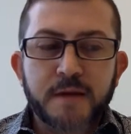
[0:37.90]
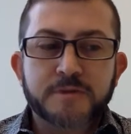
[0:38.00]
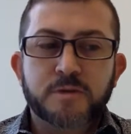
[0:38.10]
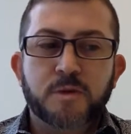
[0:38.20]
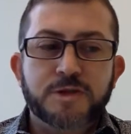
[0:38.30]

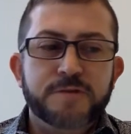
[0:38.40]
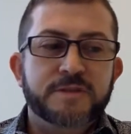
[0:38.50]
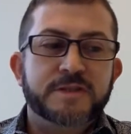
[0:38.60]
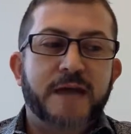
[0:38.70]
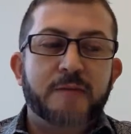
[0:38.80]
So once you've
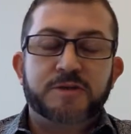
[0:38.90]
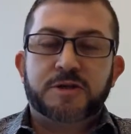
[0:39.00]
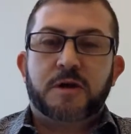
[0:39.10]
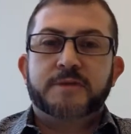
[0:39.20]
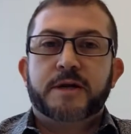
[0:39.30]
established
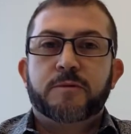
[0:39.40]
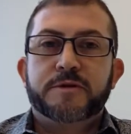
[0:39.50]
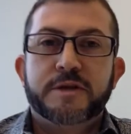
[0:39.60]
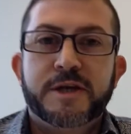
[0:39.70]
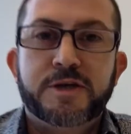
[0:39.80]
contact with
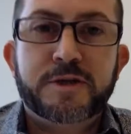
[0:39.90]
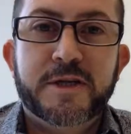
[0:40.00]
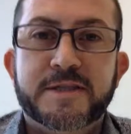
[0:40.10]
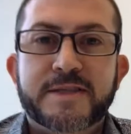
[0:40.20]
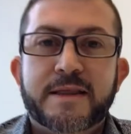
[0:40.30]
the lead, you
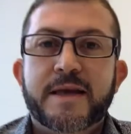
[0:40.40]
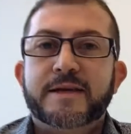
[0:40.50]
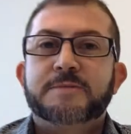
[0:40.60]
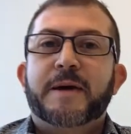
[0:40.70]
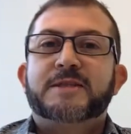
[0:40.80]
need to set the
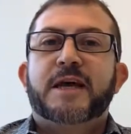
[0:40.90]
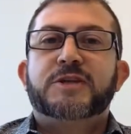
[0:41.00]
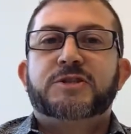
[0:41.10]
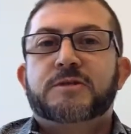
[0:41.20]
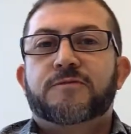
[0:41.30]

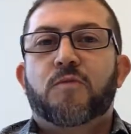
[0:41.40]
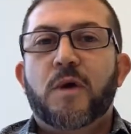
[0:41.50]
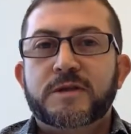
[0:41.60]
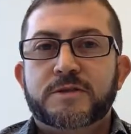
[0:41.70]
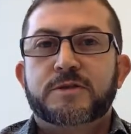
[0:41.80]
expectations of
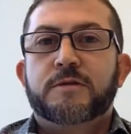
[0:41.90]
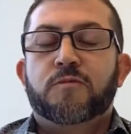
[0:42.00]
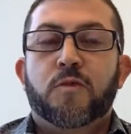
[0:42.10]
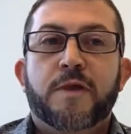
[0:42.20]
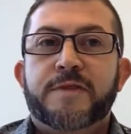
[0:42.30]

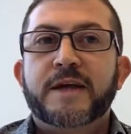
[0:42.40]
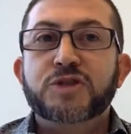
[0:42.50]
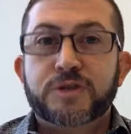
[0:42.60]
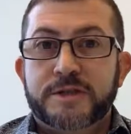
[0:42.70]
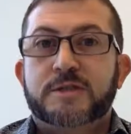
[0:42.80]
what they
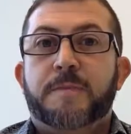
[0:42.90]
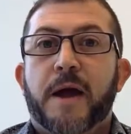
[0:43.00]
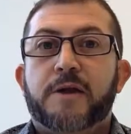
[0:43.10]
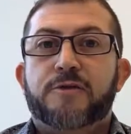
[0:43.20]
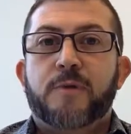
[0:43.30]
should
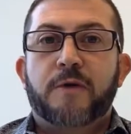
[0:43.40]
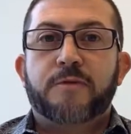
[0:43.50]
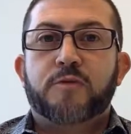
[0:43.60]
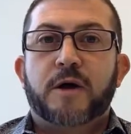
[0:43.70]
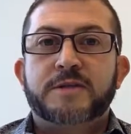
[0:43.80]
expect throughout the
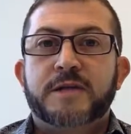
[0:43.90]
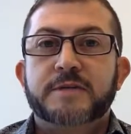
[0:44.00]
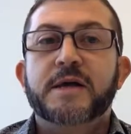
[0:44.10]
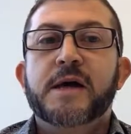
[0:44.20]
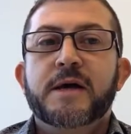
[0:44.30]

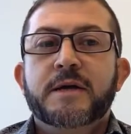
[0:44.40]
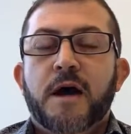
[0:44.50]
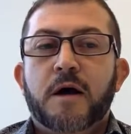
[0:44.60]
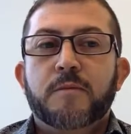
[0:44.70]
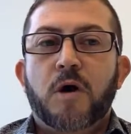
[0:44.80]
process.
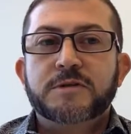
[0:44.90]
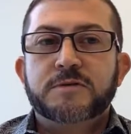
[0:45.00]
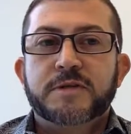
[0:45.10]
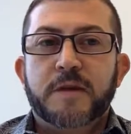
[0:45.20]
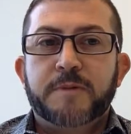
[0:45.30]
Also,
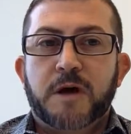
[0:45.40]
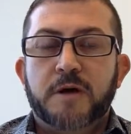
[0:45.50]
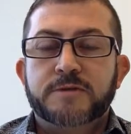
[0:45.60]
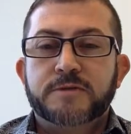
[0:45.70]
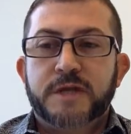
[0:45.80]
set up a
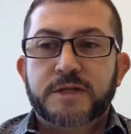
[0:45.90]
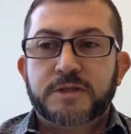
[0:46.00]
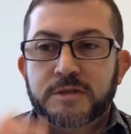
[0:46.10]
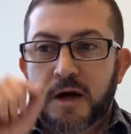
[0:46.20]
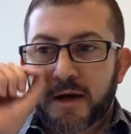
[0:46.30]

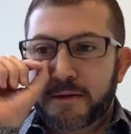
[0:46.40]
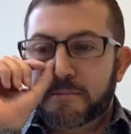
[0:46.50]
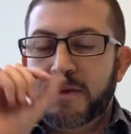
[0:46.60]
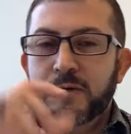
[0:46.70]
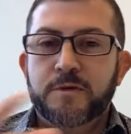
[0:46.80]
consultation.
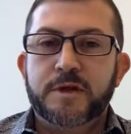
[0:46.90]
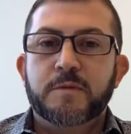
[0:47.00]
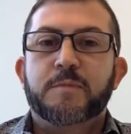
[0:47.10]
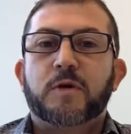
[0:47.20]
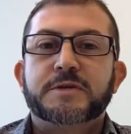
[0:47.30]
Meet with them
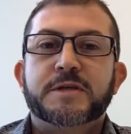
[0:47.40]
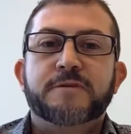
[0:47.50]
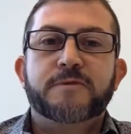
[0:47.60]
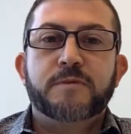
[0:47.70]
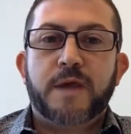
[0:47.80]
in person
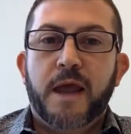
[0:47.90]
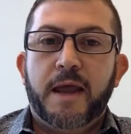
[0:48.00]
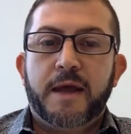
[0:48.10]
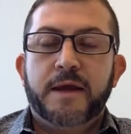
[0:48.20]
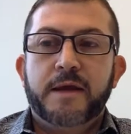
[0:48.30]
if you
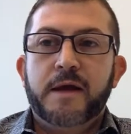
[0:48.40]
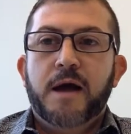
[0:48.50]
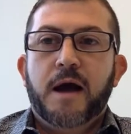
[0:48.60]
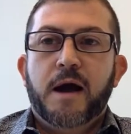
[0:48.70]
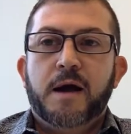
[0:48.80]
can.
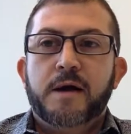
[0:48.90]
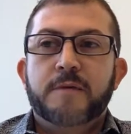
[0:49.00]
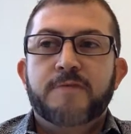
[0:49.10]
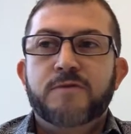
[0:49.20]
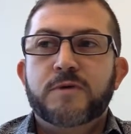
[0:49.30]

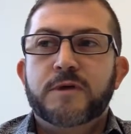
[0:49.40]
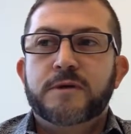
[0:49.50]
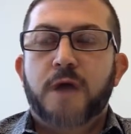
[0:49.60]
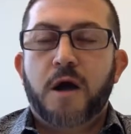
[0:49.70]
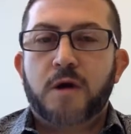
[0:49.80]
If you
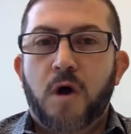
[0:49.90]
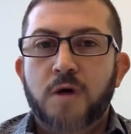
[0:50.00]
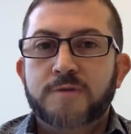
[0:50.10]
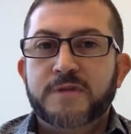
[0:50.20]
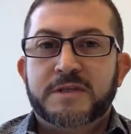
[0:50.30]
can knock
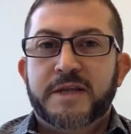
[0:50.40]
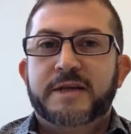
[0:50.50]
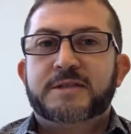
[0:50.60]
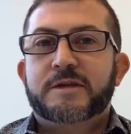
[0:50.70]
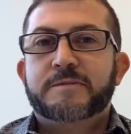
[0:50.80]
all of these
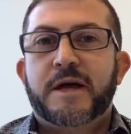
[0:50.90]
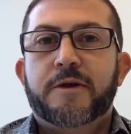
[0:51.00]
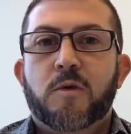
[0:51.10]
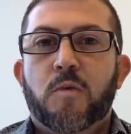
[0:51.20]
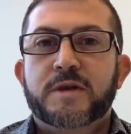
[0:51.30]
next steps
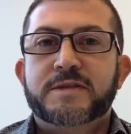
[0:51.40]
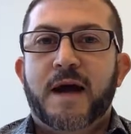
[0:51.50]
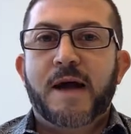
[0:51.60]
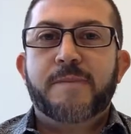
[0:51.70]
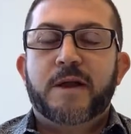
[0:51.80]
out at one
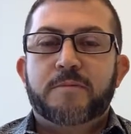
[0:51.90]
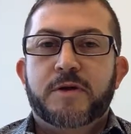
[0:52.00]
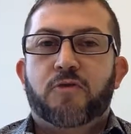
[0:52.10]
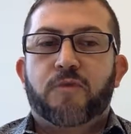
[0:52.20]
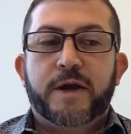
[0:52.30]
time, that'd
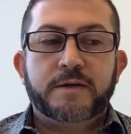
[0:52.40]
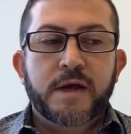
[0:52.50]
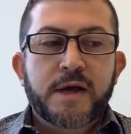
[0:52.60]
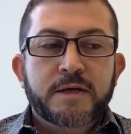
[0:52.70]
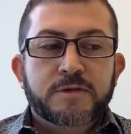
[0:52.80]
be great.
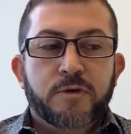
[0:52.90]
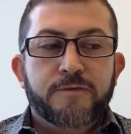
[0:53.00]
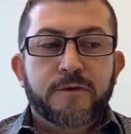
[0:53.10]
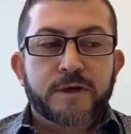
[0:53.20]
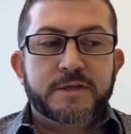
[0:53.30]
So
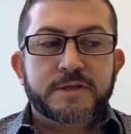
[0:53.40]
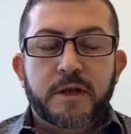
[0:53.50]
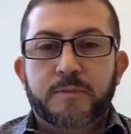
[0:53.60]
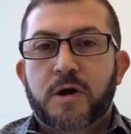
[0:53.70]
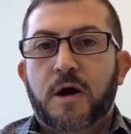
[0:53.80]
if you're going to set
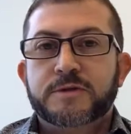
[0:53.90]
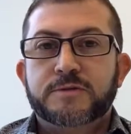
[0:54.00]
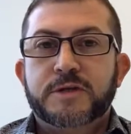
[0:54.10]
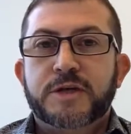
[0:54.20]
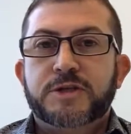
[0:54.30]
up a
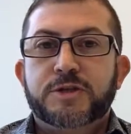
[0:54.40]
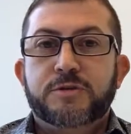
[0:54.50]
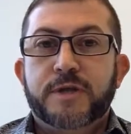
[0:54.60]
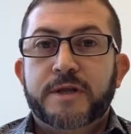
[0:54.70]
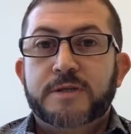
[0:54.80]
consultation,
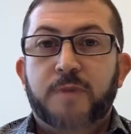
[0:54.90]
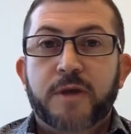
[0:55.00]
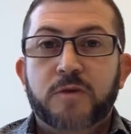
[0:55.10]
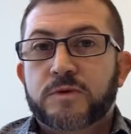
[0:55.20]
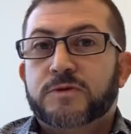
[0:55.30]
you can
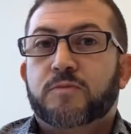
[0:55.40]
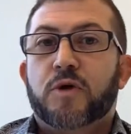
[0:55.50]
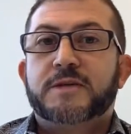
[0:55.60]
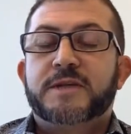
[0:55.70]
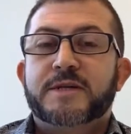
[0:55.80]
explain the rental
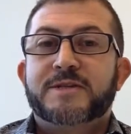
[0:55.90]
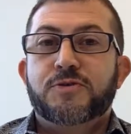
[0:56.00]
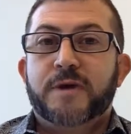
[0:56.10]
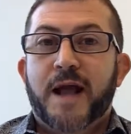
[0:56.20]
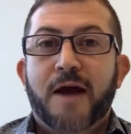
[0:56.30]
process.
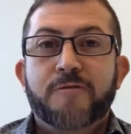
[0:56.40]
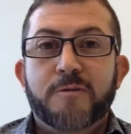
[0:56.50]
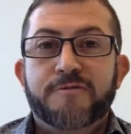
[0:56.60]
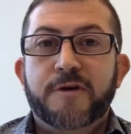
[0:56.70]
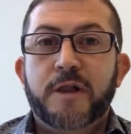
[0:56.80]
You can have
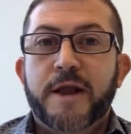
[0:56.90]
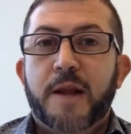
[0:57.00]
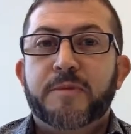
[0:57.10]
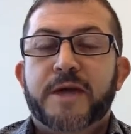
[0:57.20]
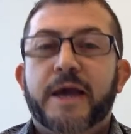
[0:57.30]
them fill out
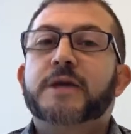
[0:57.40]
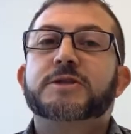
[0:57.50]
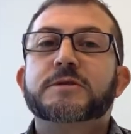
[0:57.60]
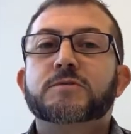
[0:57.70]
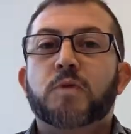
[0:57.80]

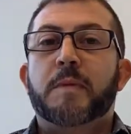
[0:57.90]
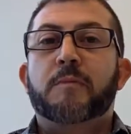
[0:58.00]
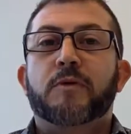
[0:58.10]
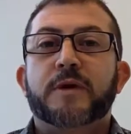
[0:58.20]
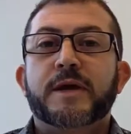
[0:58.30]
applications.
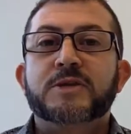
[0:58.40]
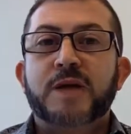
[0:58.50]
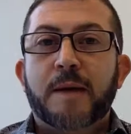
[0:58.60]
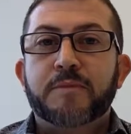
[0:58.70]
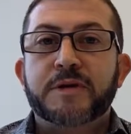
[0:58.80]
Remember, each
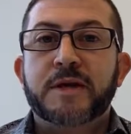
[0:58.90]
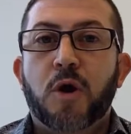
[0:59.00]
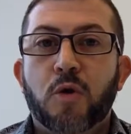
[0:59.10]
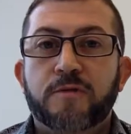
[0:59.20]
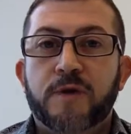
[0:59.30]
applicant
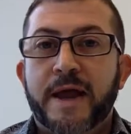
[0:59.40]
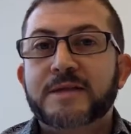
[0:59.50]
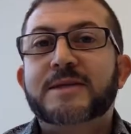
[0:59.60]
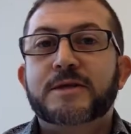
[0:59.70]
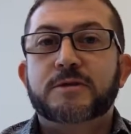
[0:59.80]
over
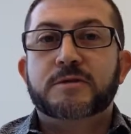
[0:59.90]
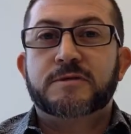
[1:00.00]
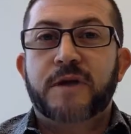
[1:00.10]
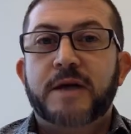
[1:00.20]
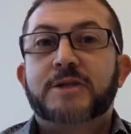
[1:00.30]
18 years
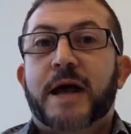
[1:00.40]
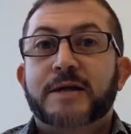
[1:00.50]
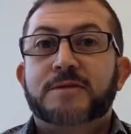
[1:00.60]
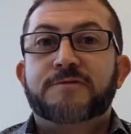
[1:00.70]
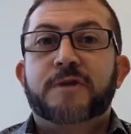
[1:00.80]
of age
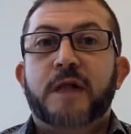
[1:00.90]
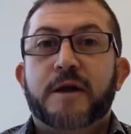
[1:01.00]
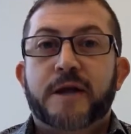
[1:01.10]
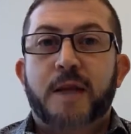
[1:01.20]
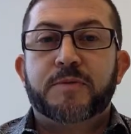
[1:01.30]
has to fill out
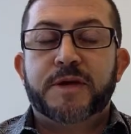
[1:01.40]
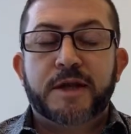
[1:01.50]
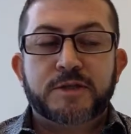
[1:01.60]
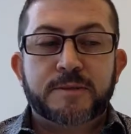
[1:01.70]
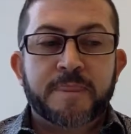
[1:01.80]
an
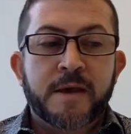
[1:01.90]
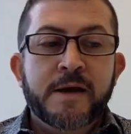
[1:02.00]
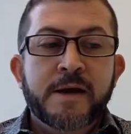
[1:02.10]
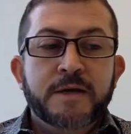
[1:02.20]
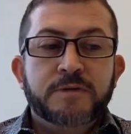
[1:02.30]
application.
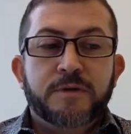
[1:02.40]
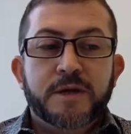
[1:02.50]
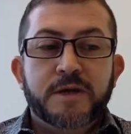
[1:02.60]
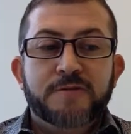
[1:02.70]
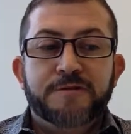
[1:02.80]
So they
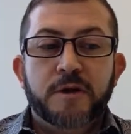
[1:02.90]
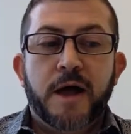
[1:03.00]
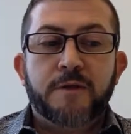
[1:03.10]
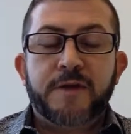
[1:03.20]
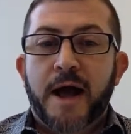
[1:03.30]
need to fill
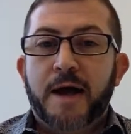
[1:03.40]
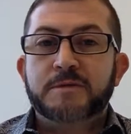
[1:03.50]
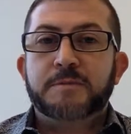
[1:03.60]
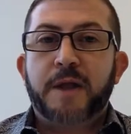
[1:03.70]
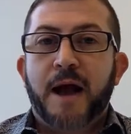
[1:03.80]
out the apps, but